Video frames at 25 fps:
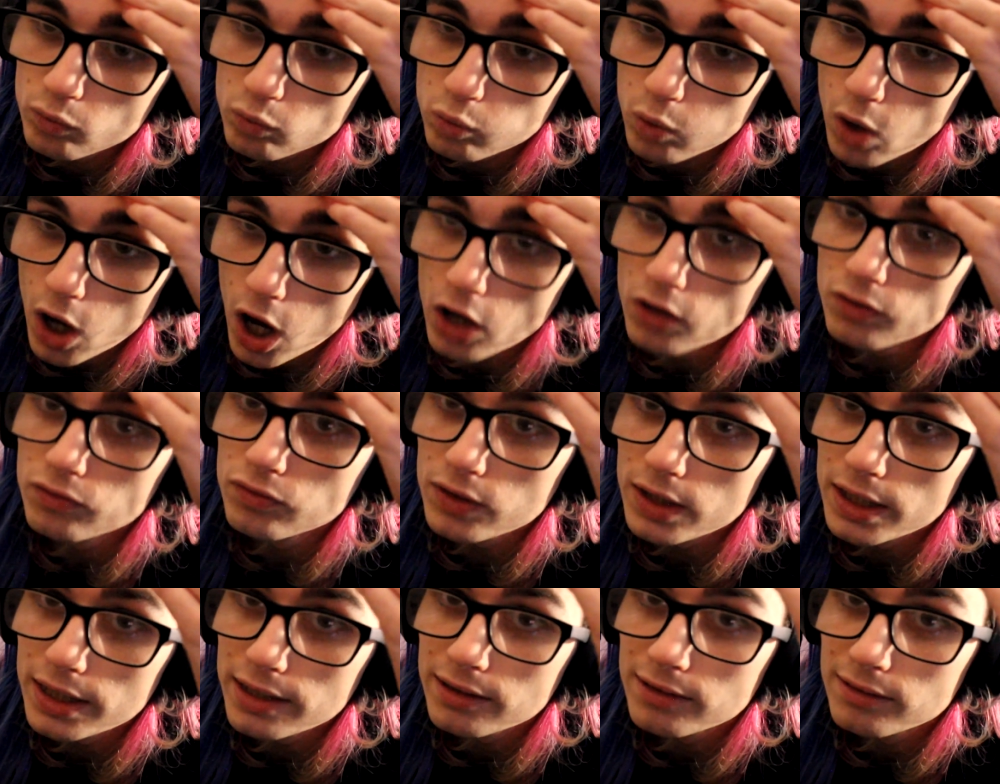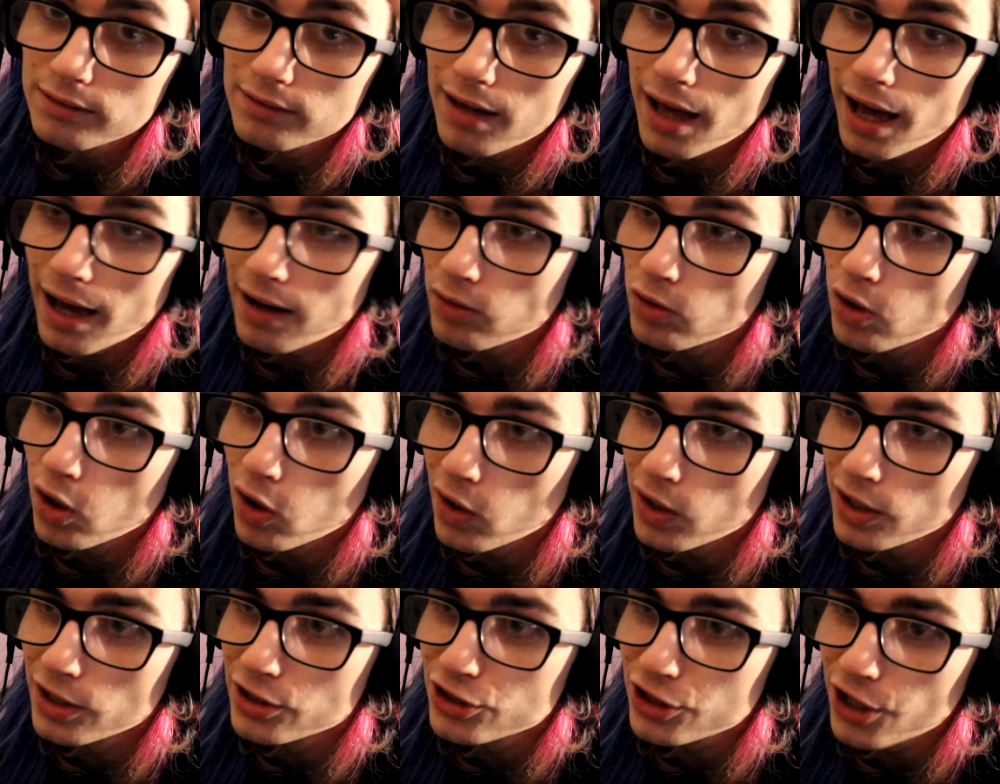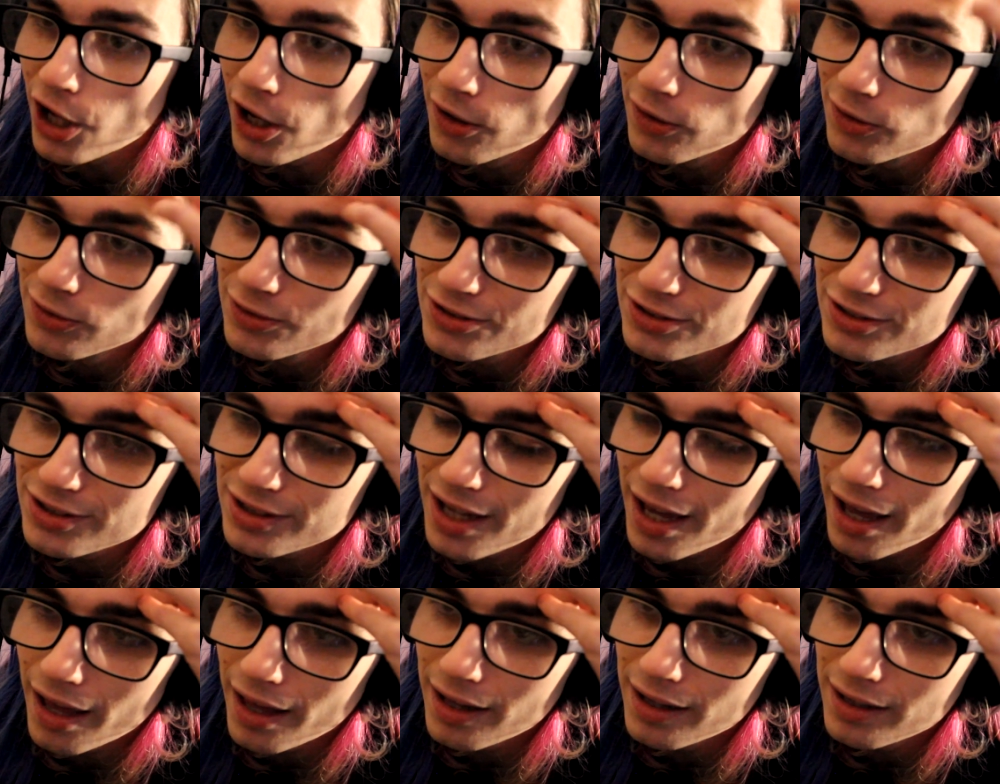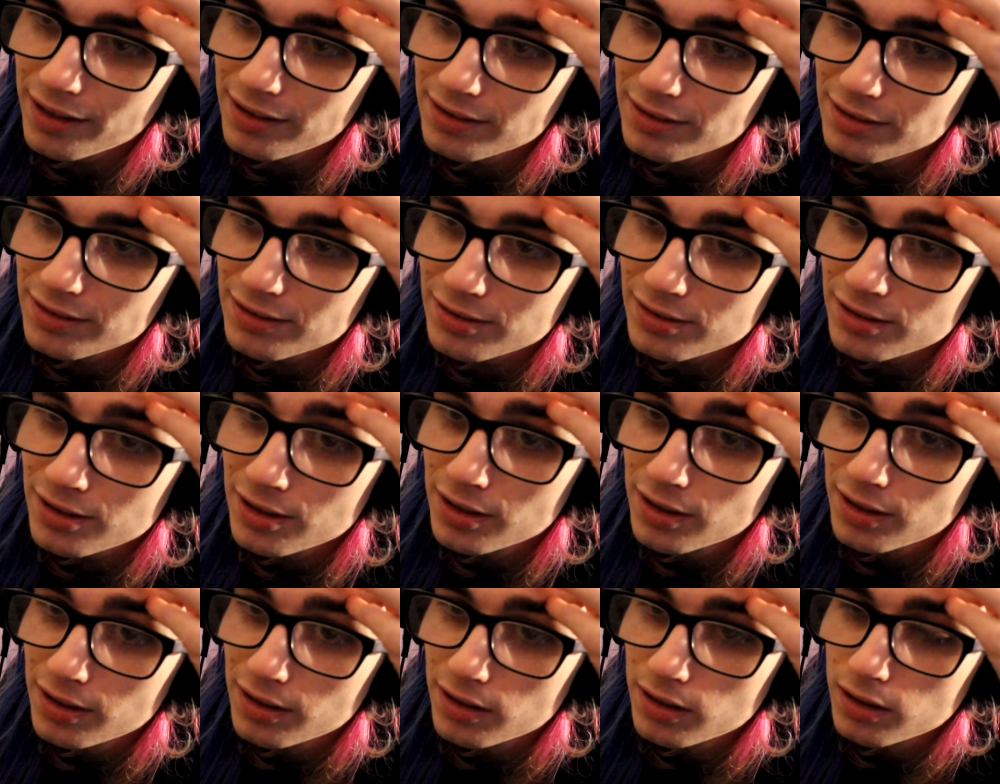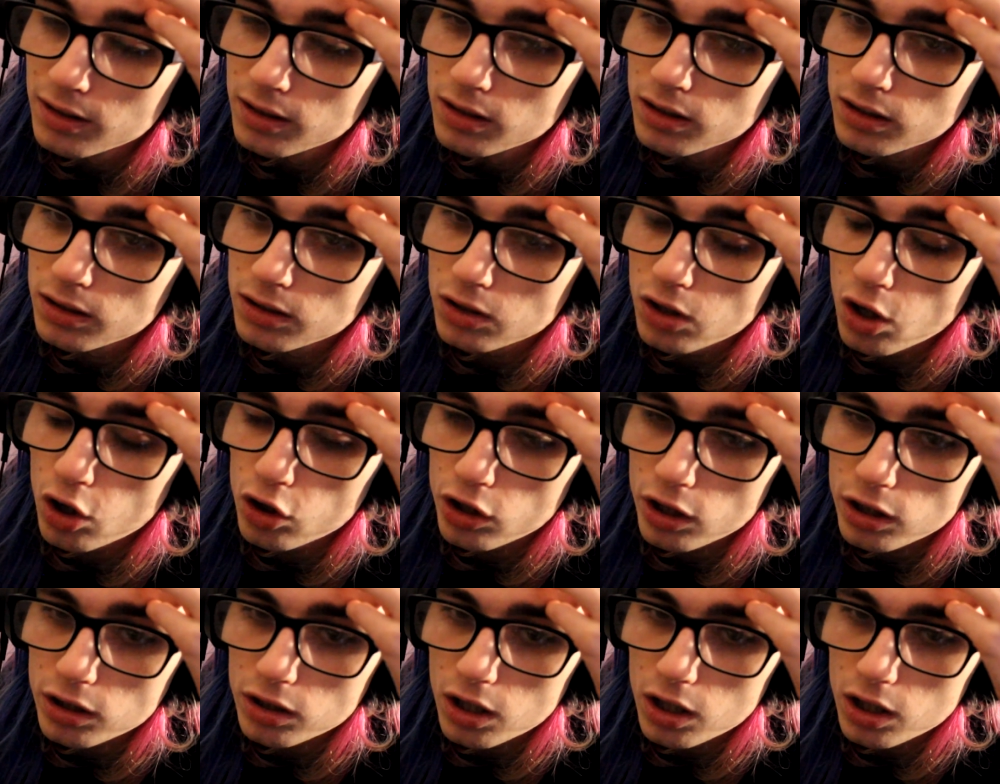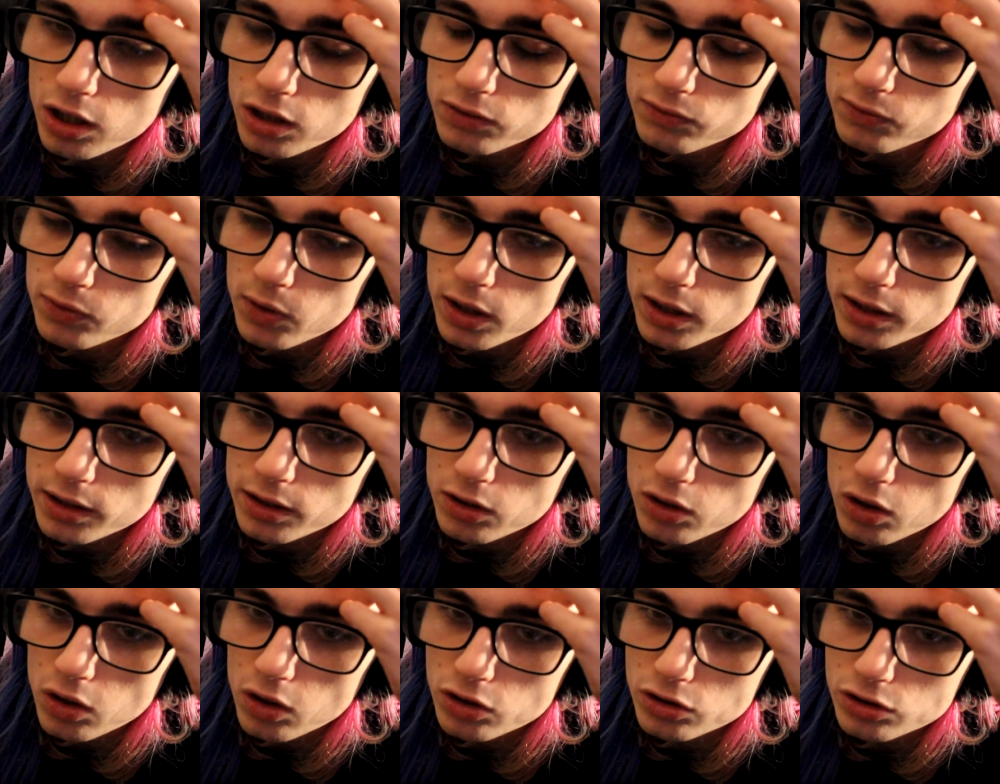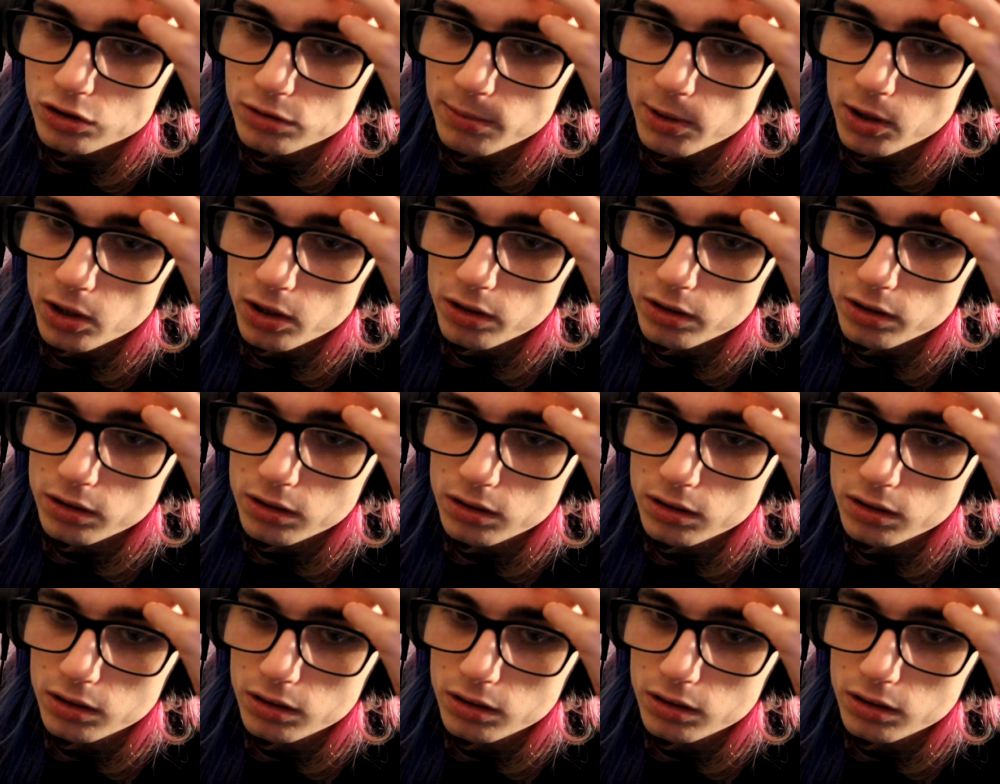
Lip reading: hopefully, how college goes, and God, I got a lot of work in college tomorrow.